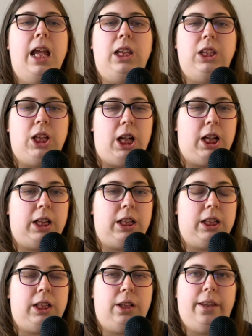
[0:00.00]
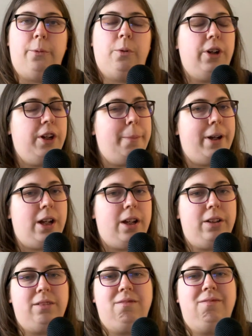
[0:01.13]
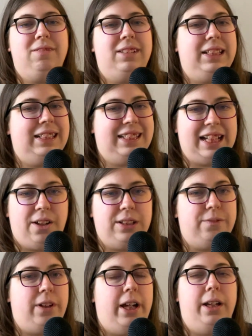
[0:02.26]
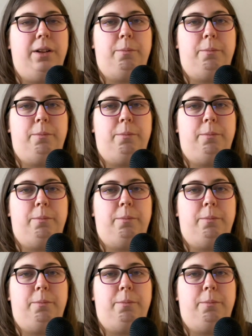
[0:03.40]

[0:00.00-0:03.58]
Look, the royal ball, sounds fun.